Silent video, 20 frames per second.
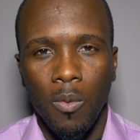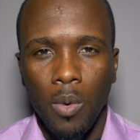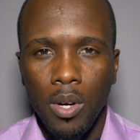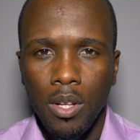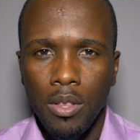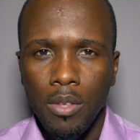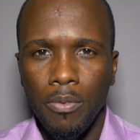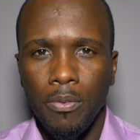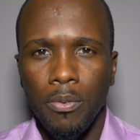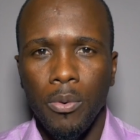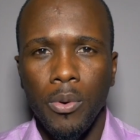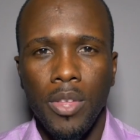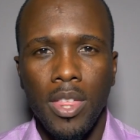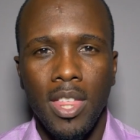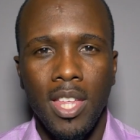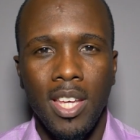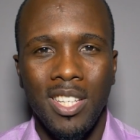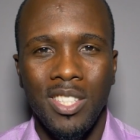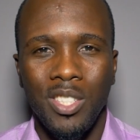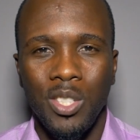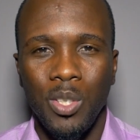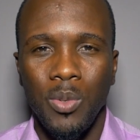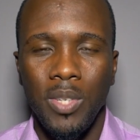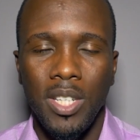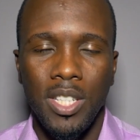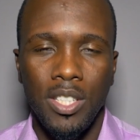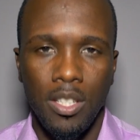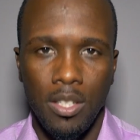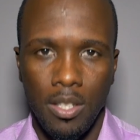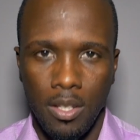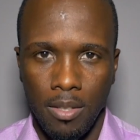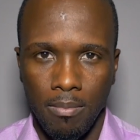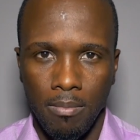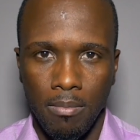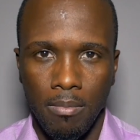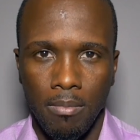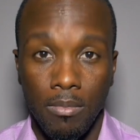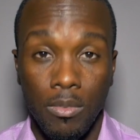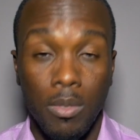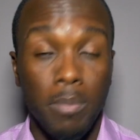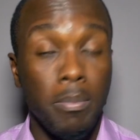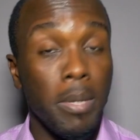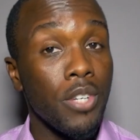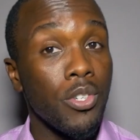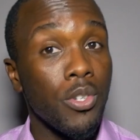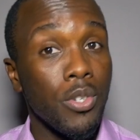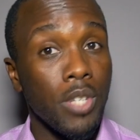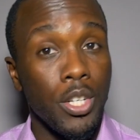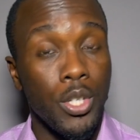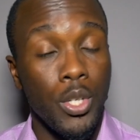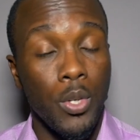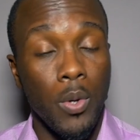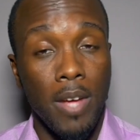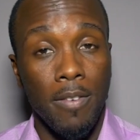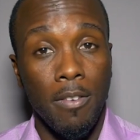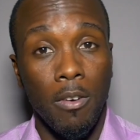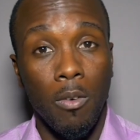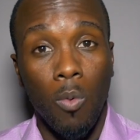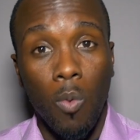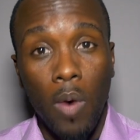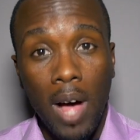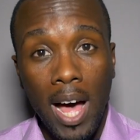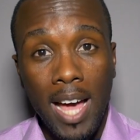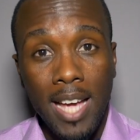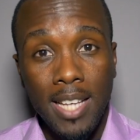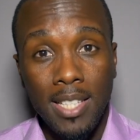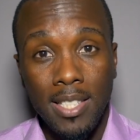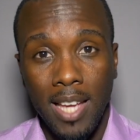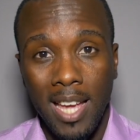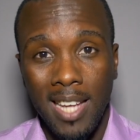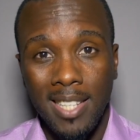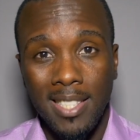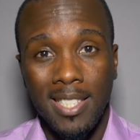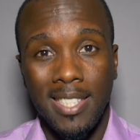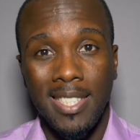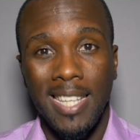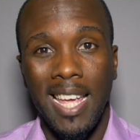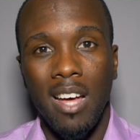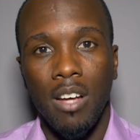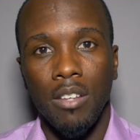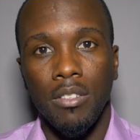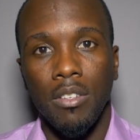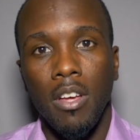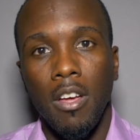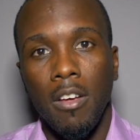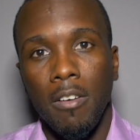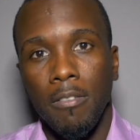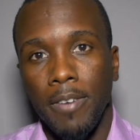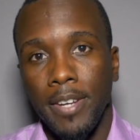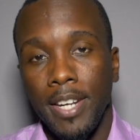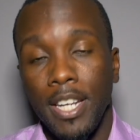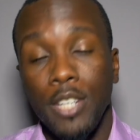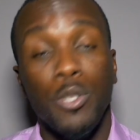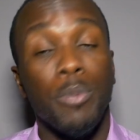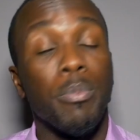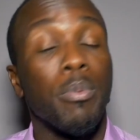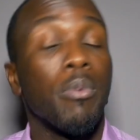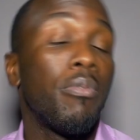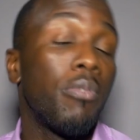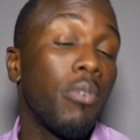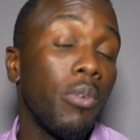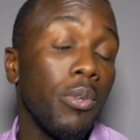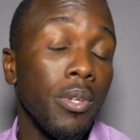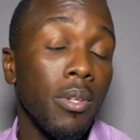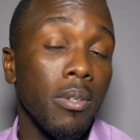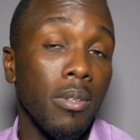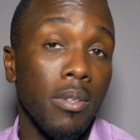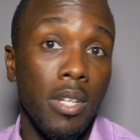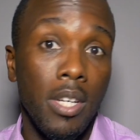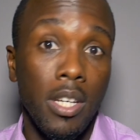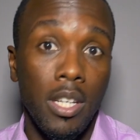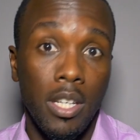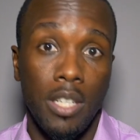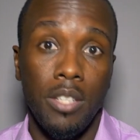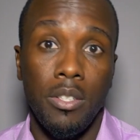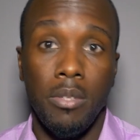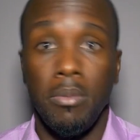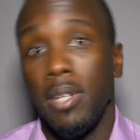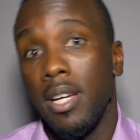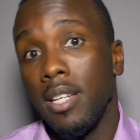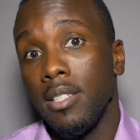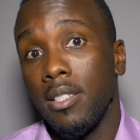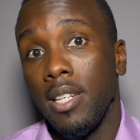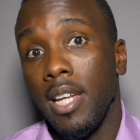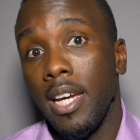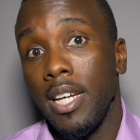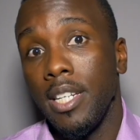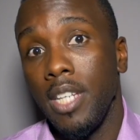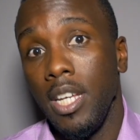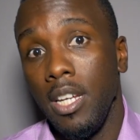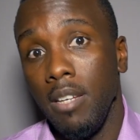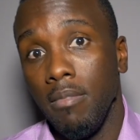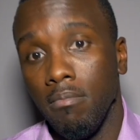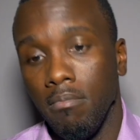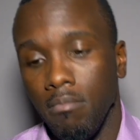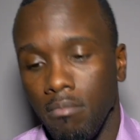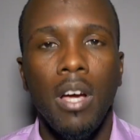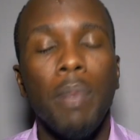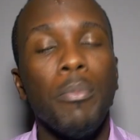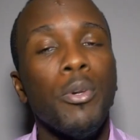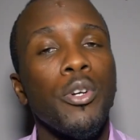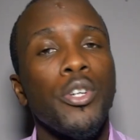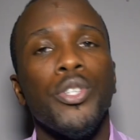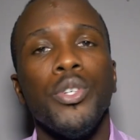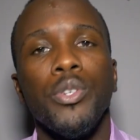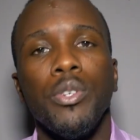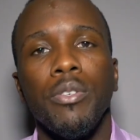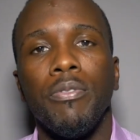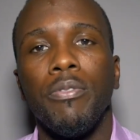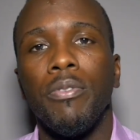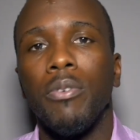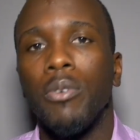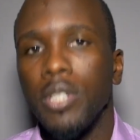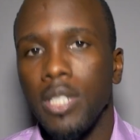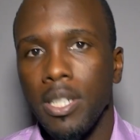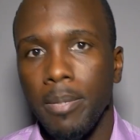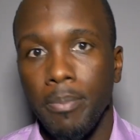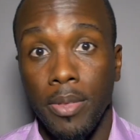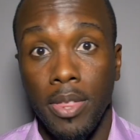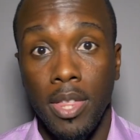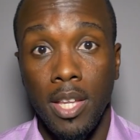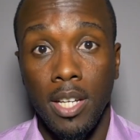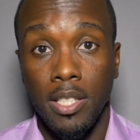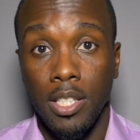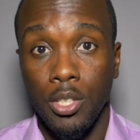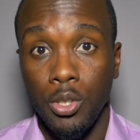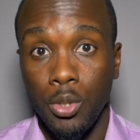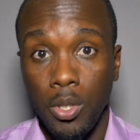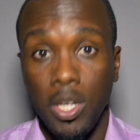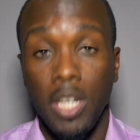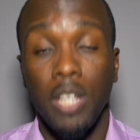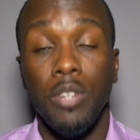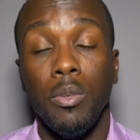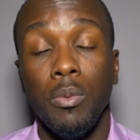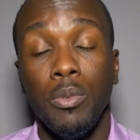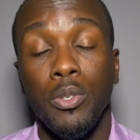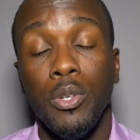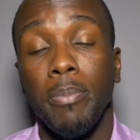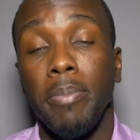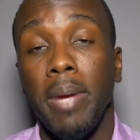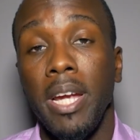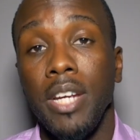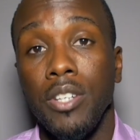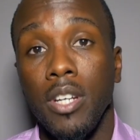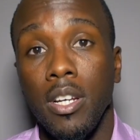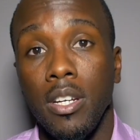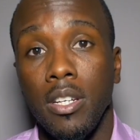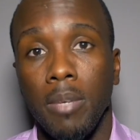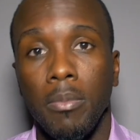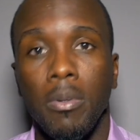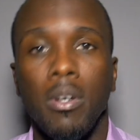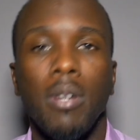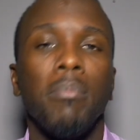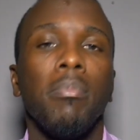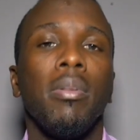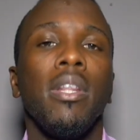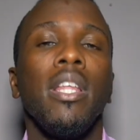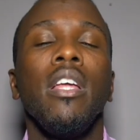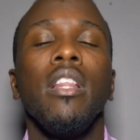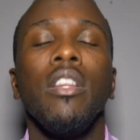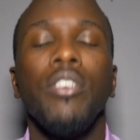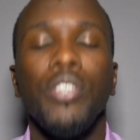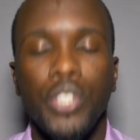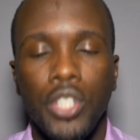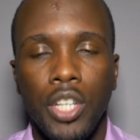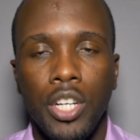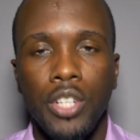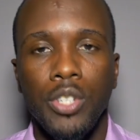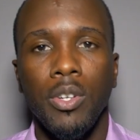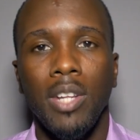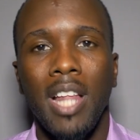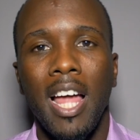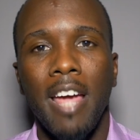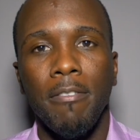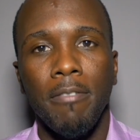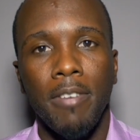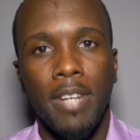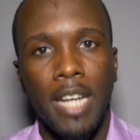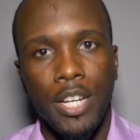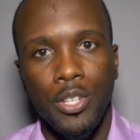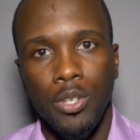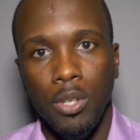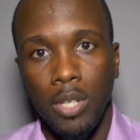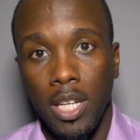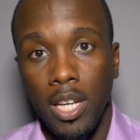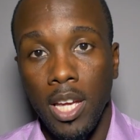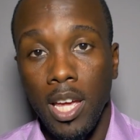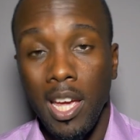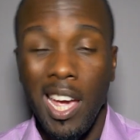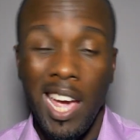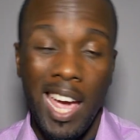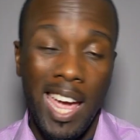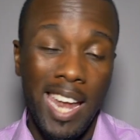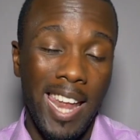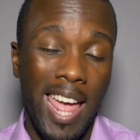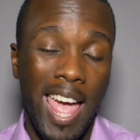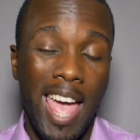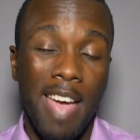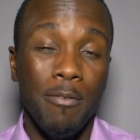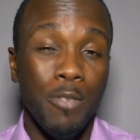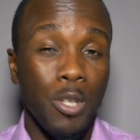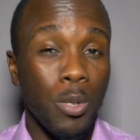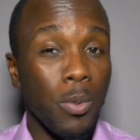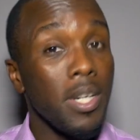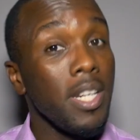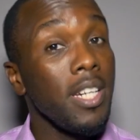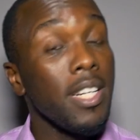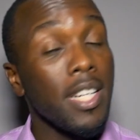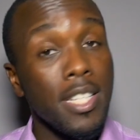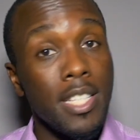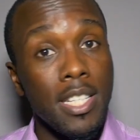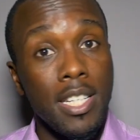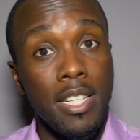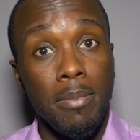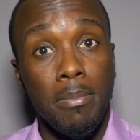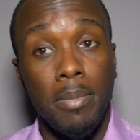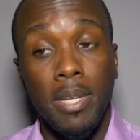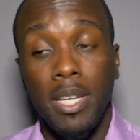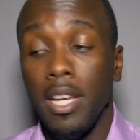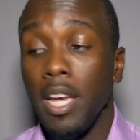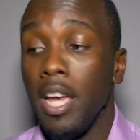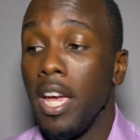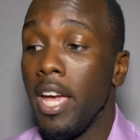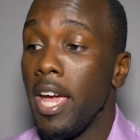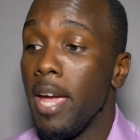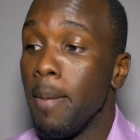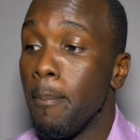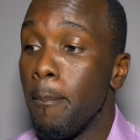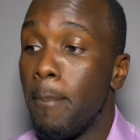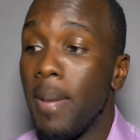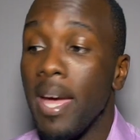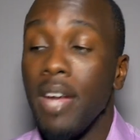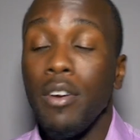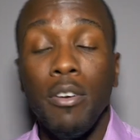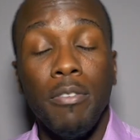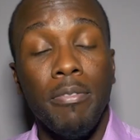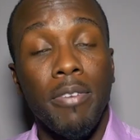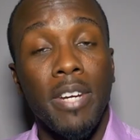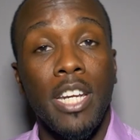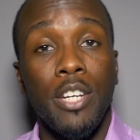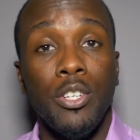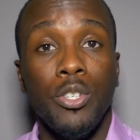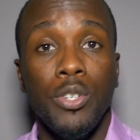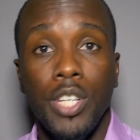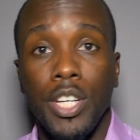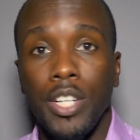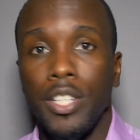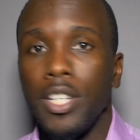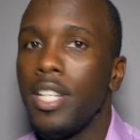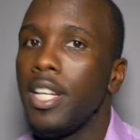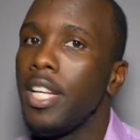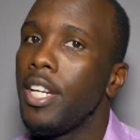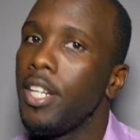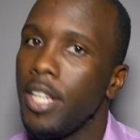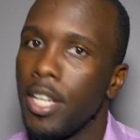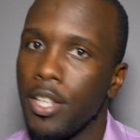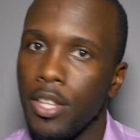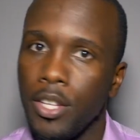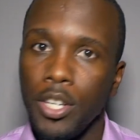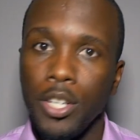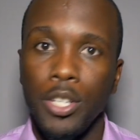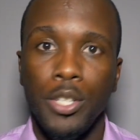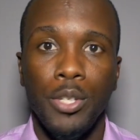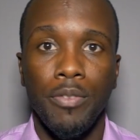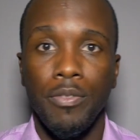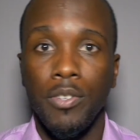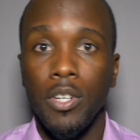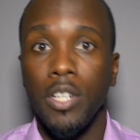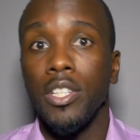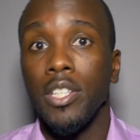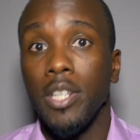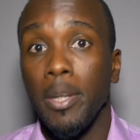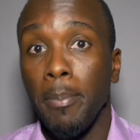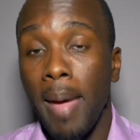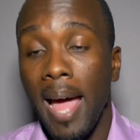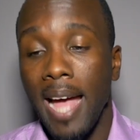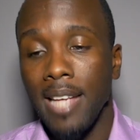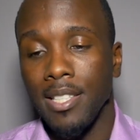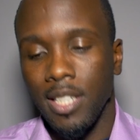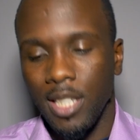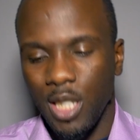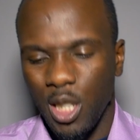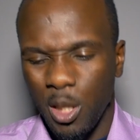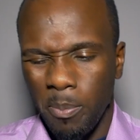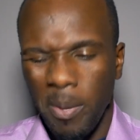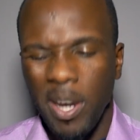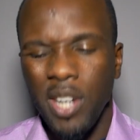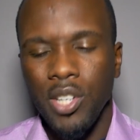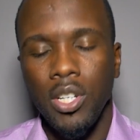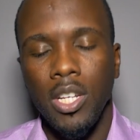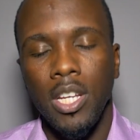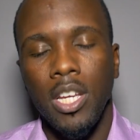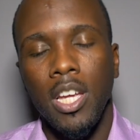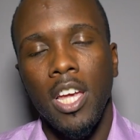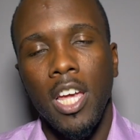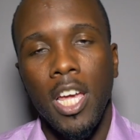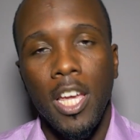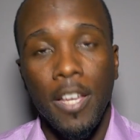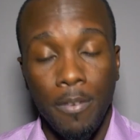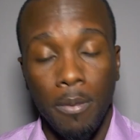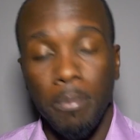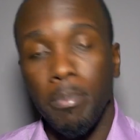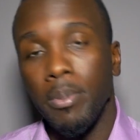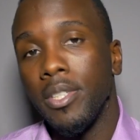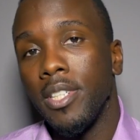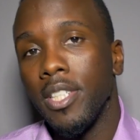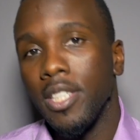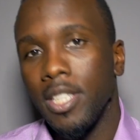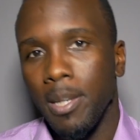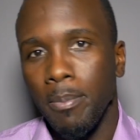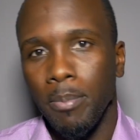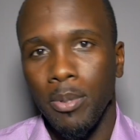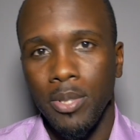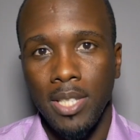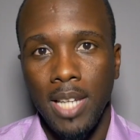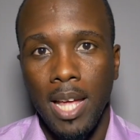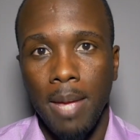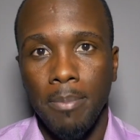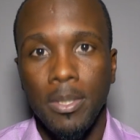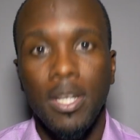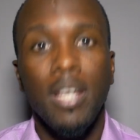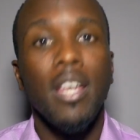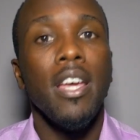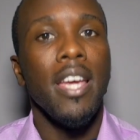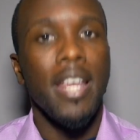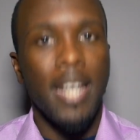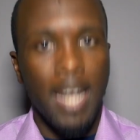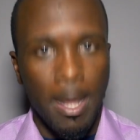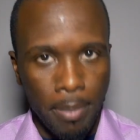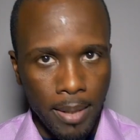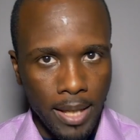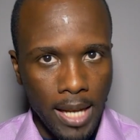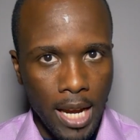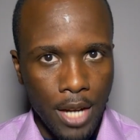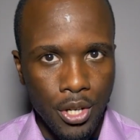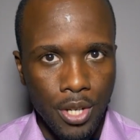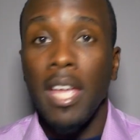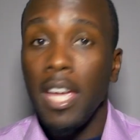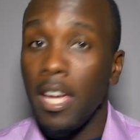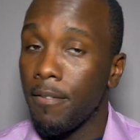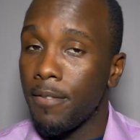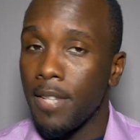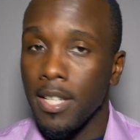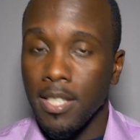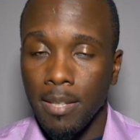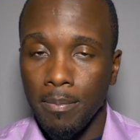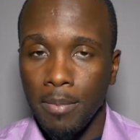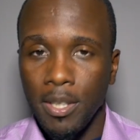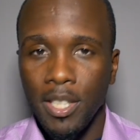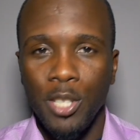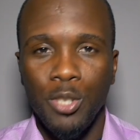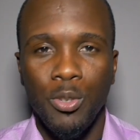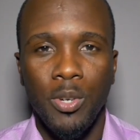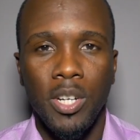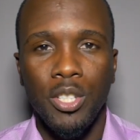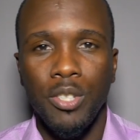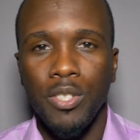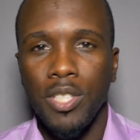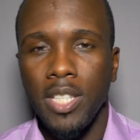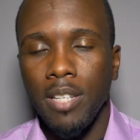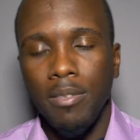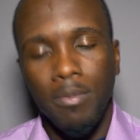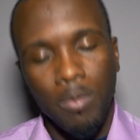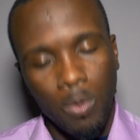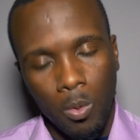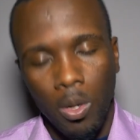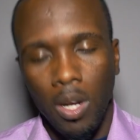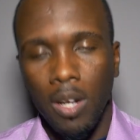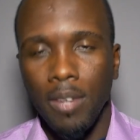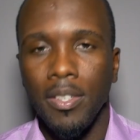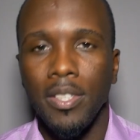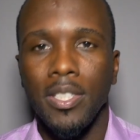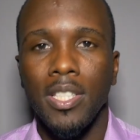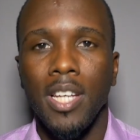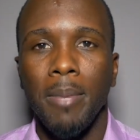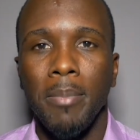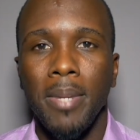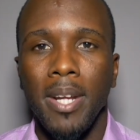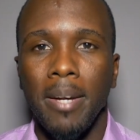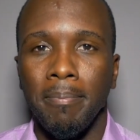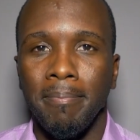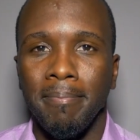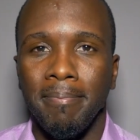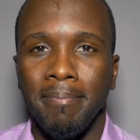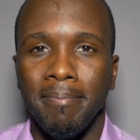What are the 4 things you need to do to make sure that you have a wise and sound financial portfolio in 2019? I'm going to show you 4 simple things that you can do with your paycheck that will completely change your life financially and have 2019 be a better financial year than any other years you've done in the past, especially if you put these simple steps in application. If that's something that you're interested, well, it's coming up.